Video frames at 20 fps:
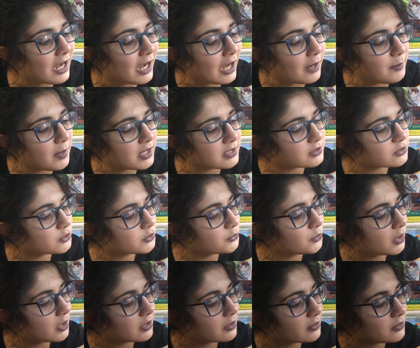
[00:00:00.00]
I bought two
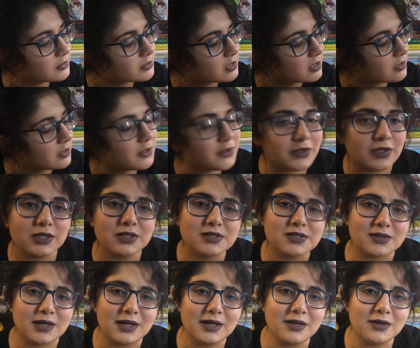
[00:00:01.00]
articles of clothing,
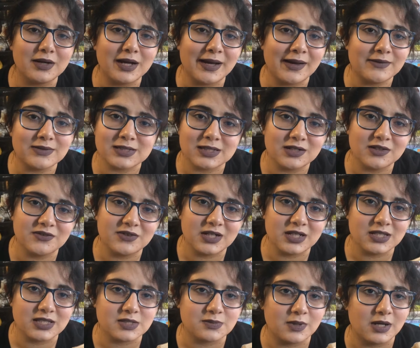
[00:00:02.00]
so I don't know how it's going to fit
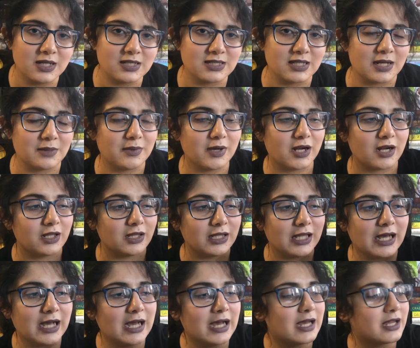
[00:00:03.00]
in this box. And I bought a
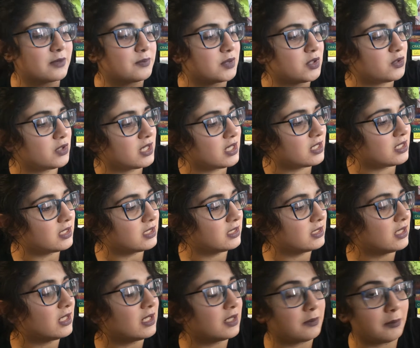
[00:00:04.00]
lot of beauty,
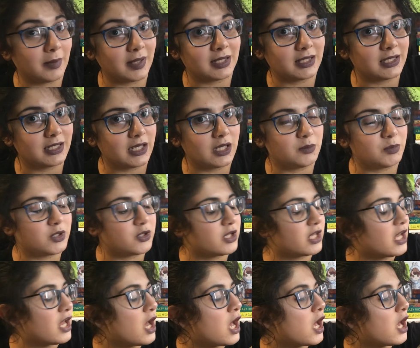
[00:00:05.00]
mainly
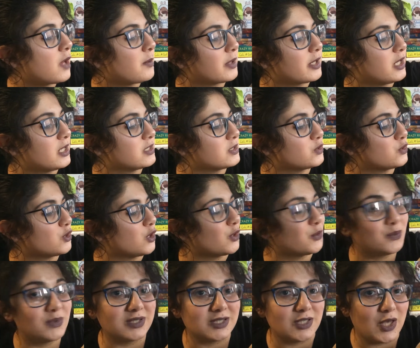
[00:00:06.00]
K-Beauty, because, you
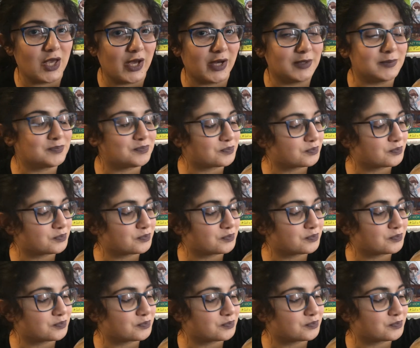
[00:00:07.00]
know, yeah.